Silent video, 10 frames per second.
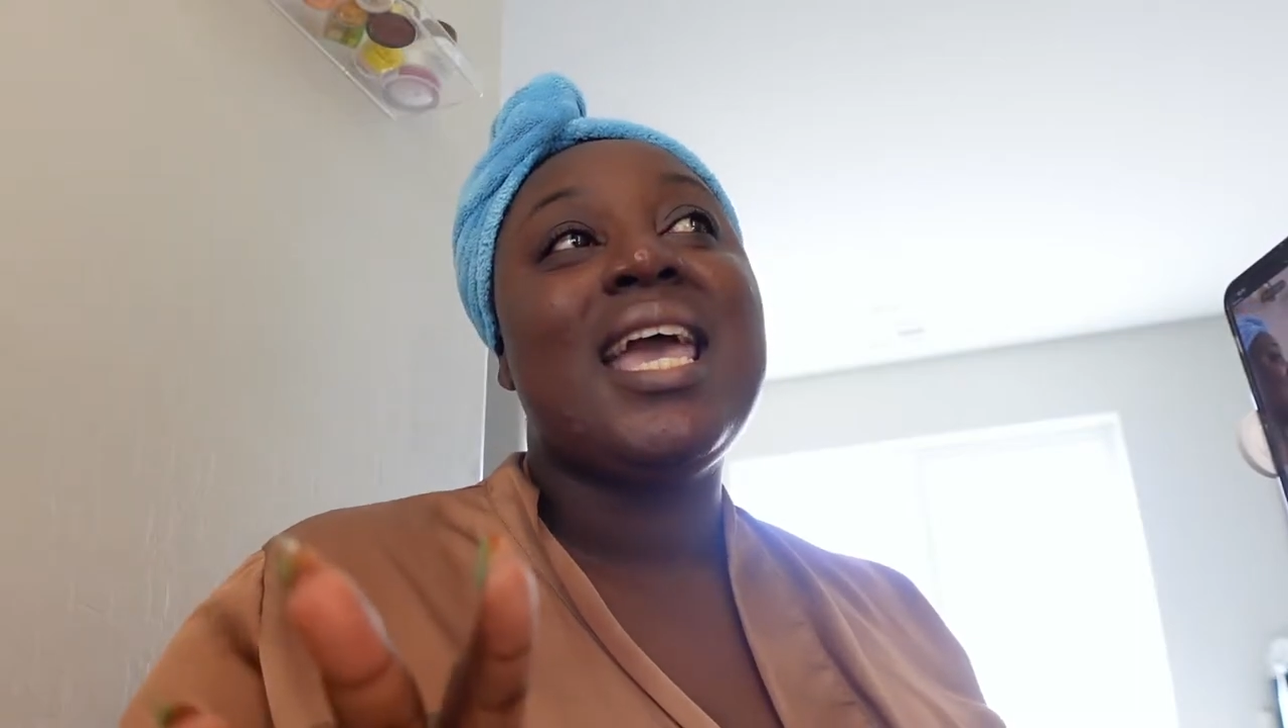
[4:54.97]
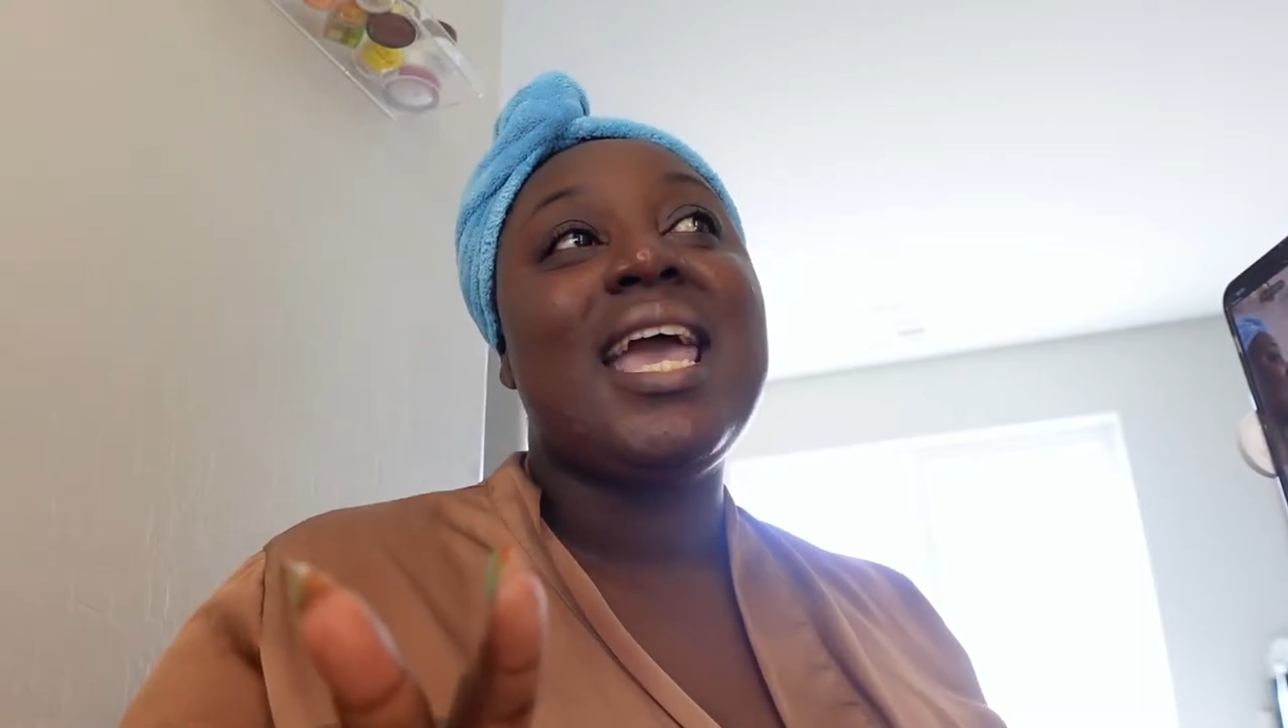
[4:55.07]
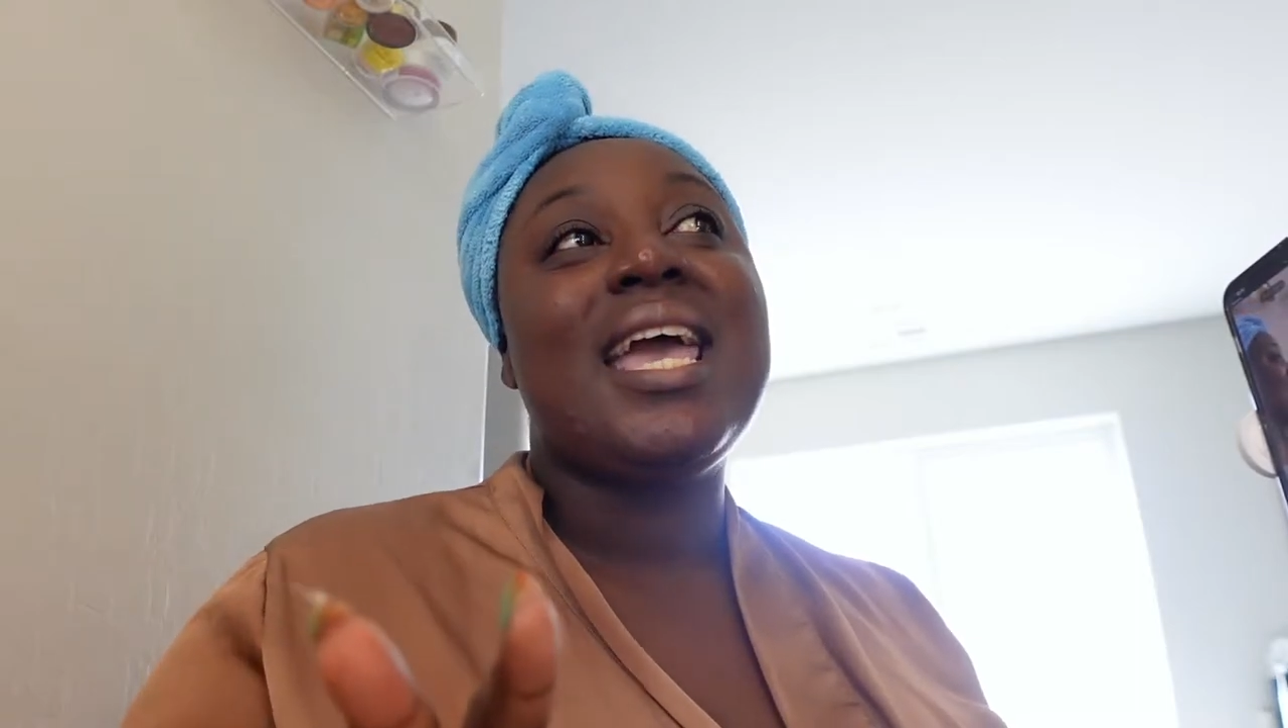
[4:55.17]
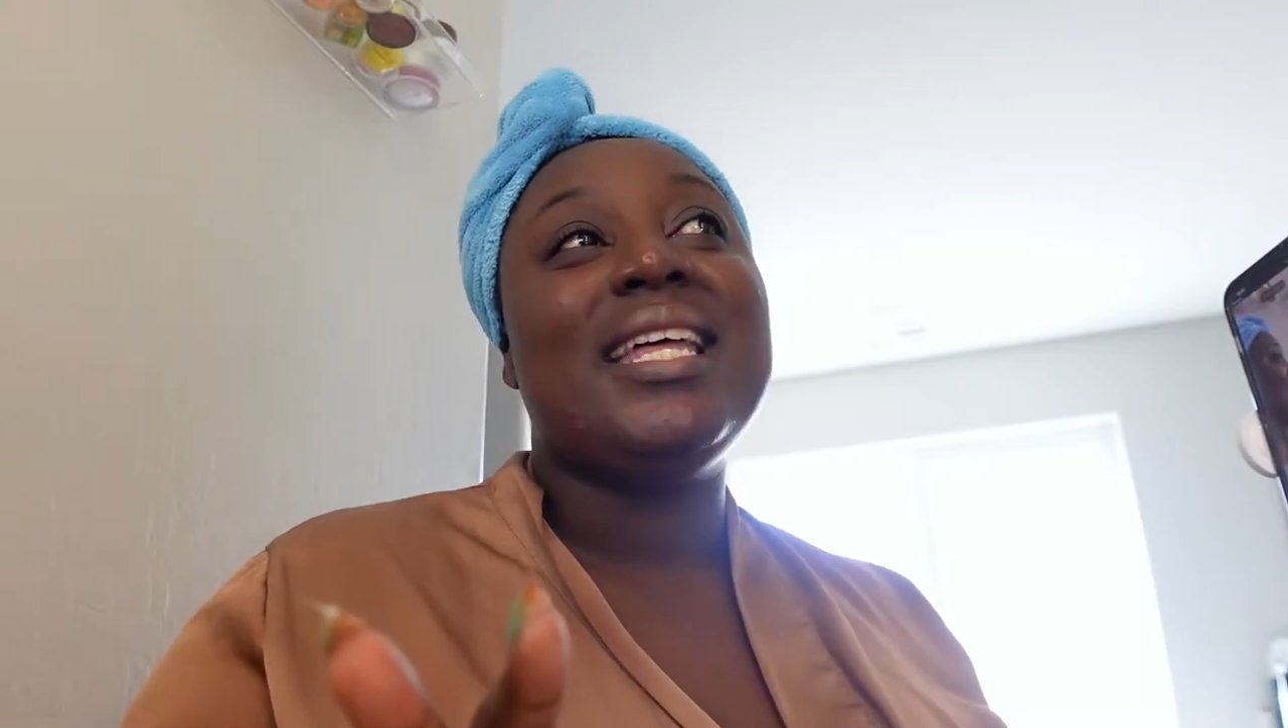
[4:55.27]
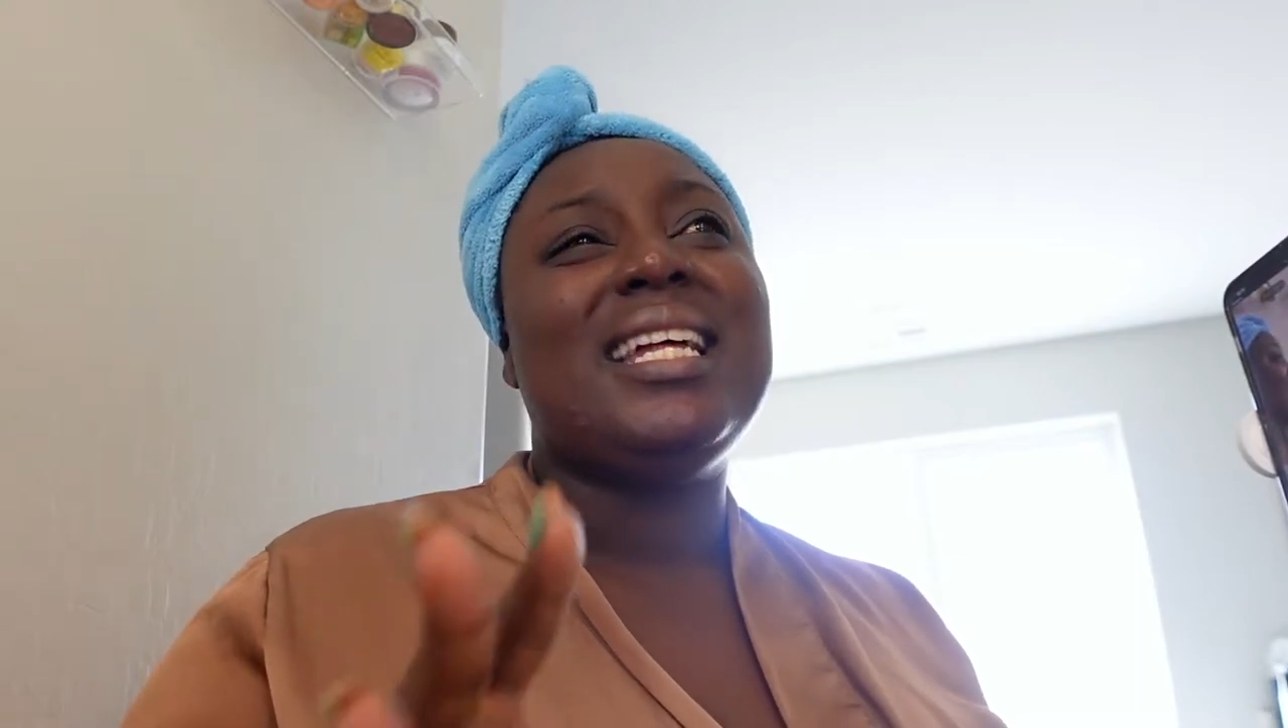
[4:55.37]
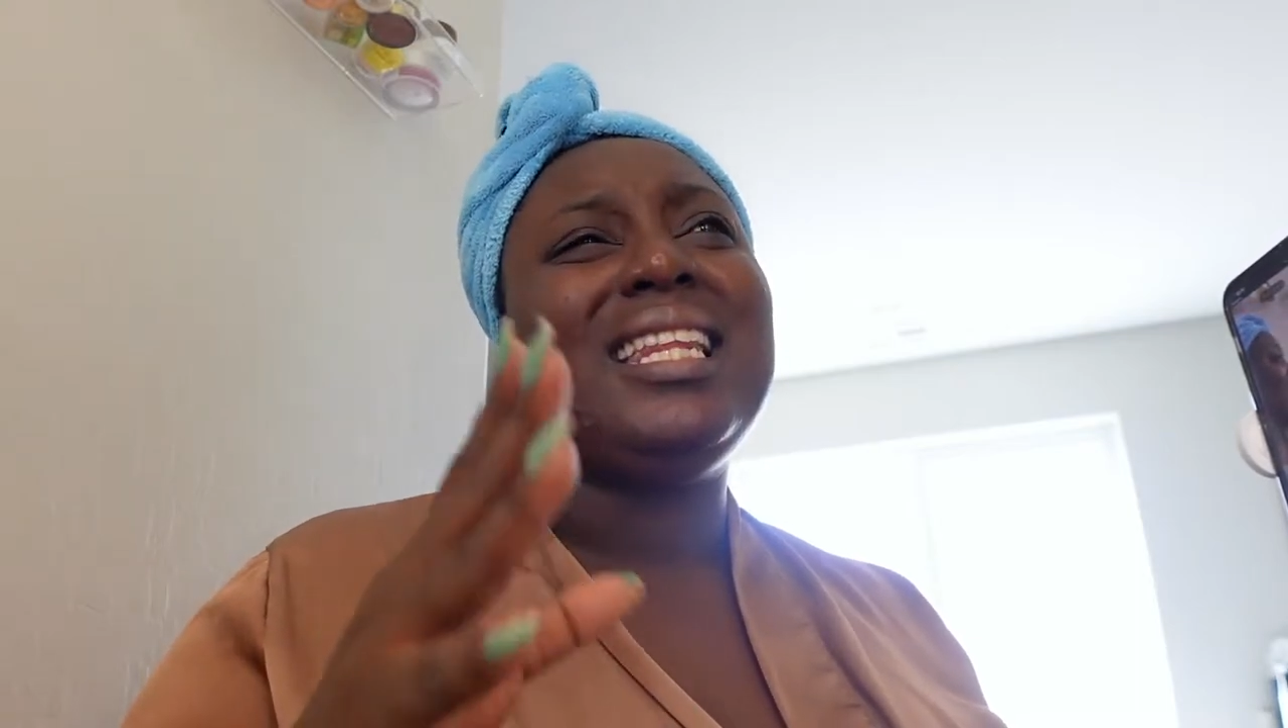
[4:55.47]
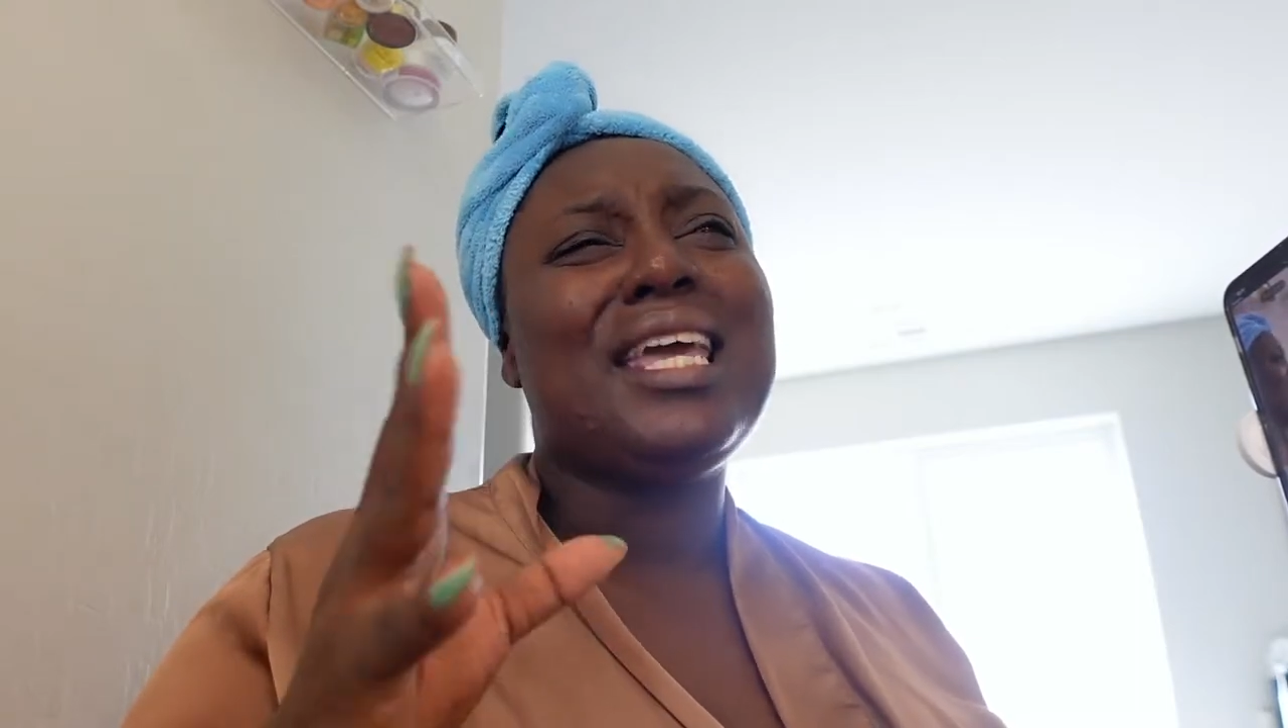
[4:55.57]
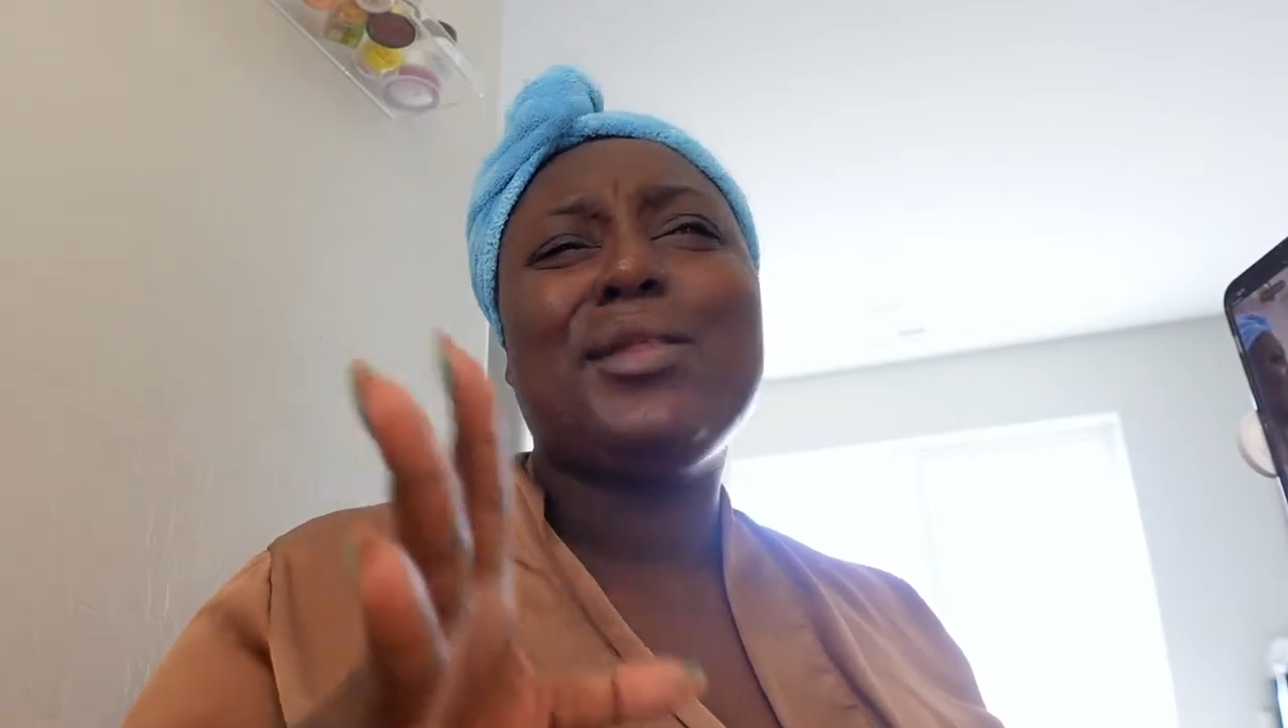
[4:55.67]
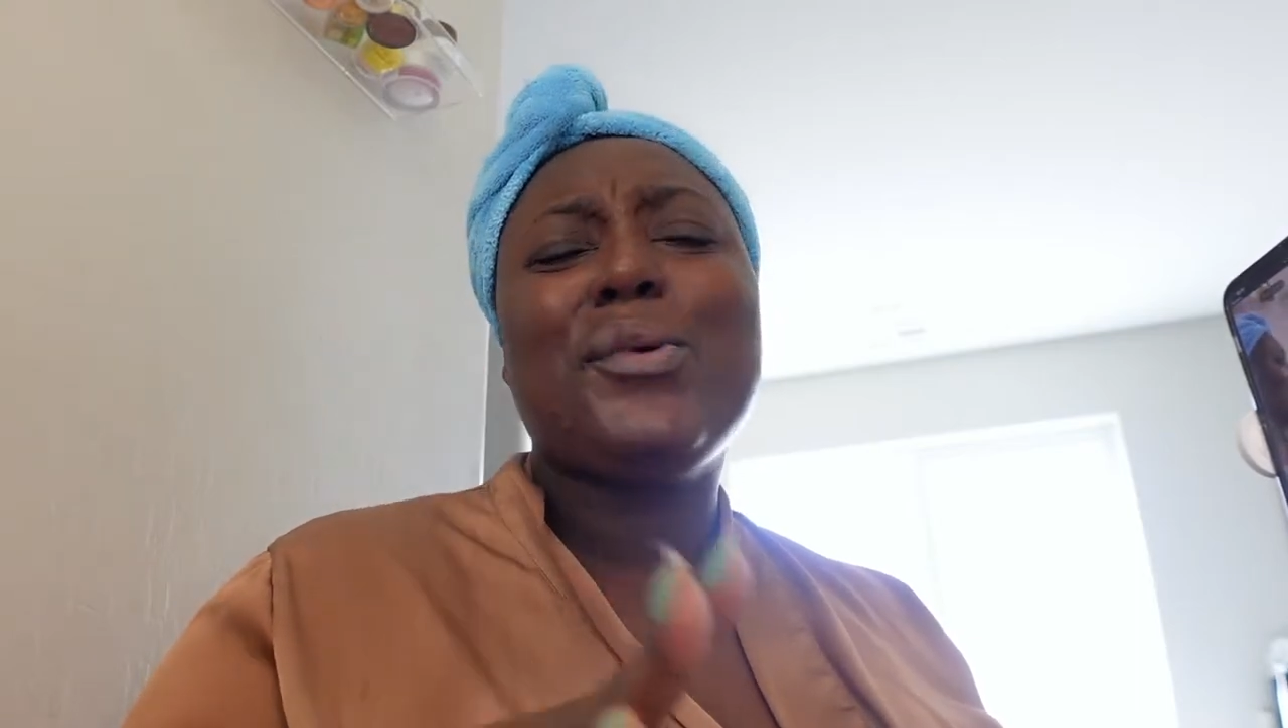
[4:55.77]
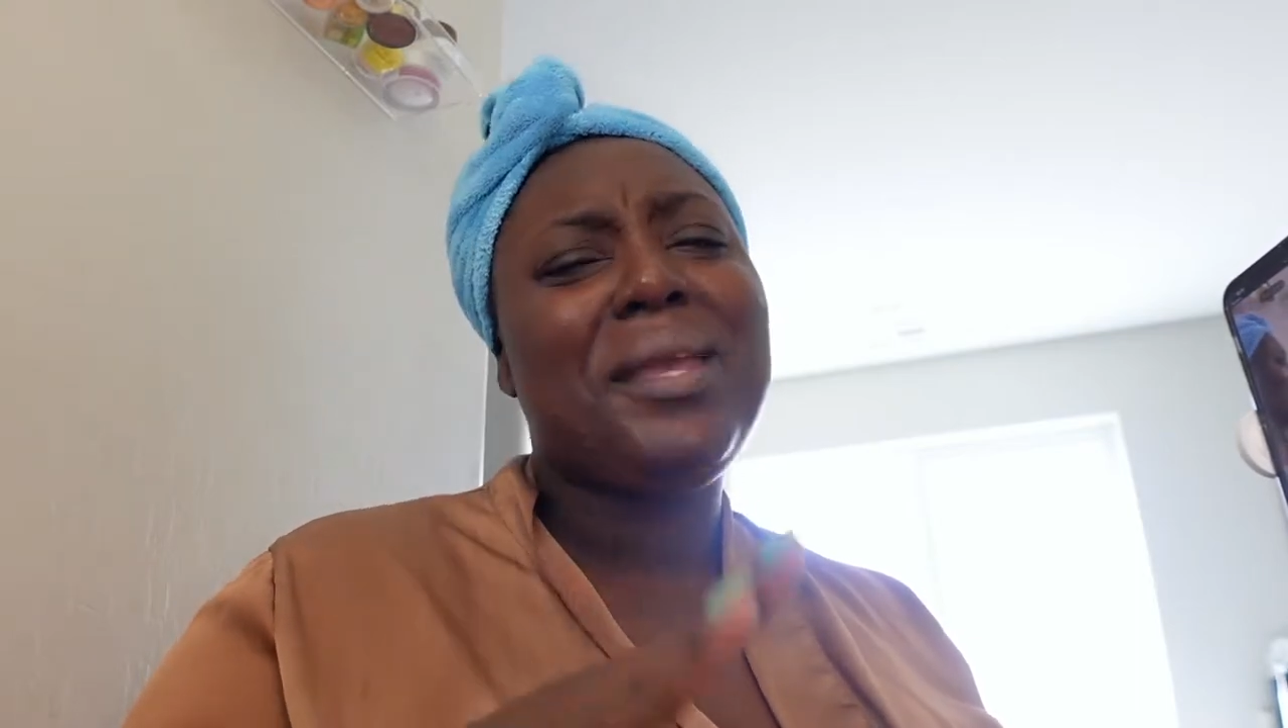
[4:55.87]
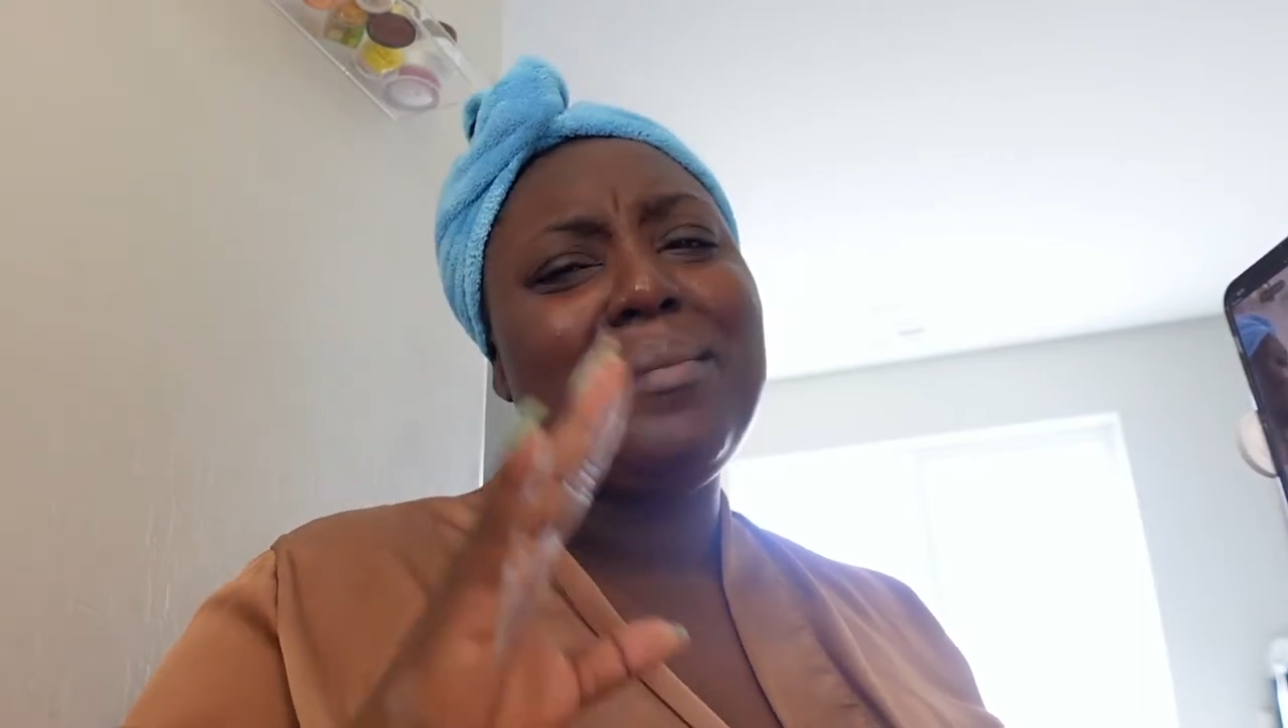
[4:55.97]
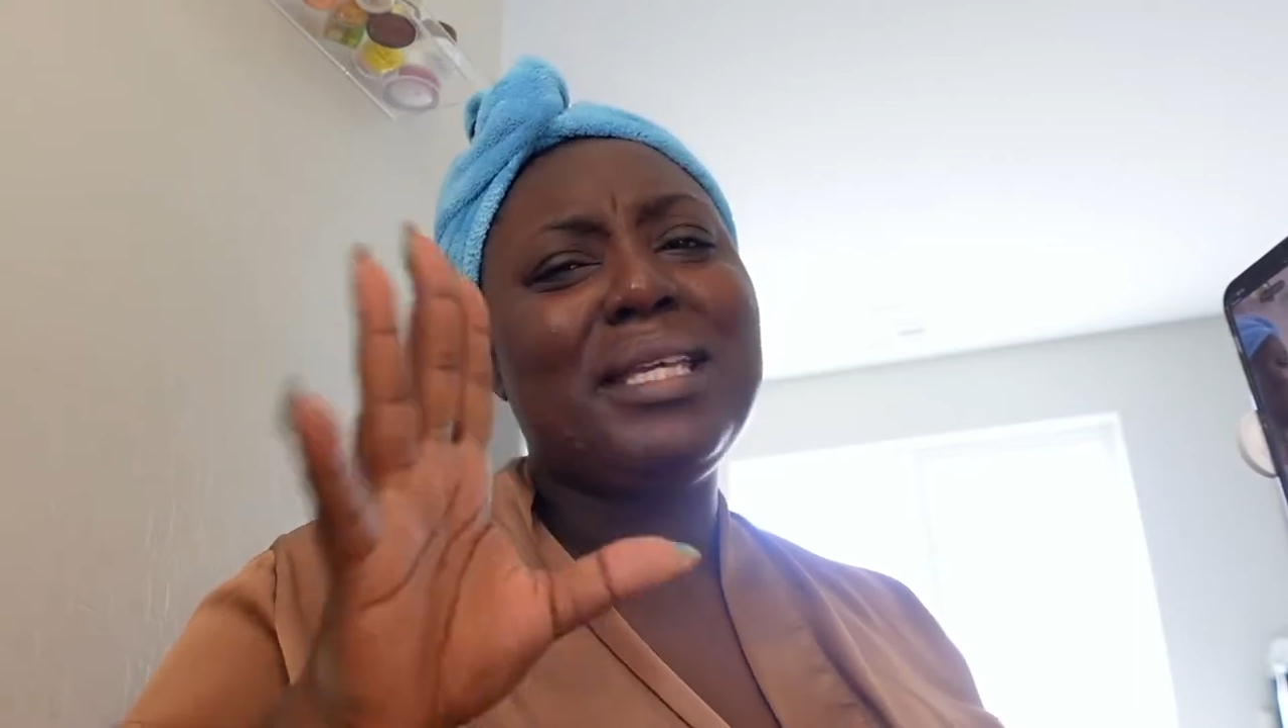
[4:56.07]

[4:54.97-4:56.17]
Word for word: And I like the way it